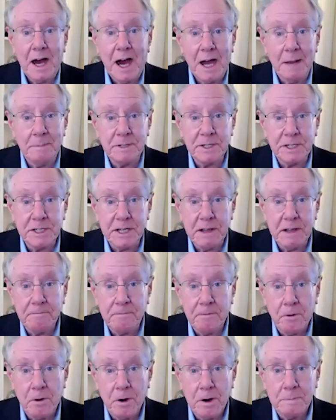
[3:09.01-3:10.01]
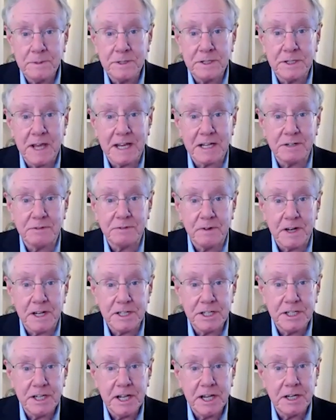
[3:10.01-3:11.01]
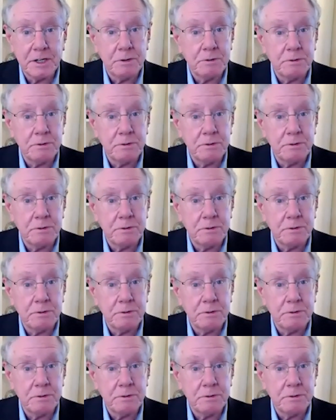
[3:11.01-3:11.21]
I'm Steve Forbes. Thanks for listening.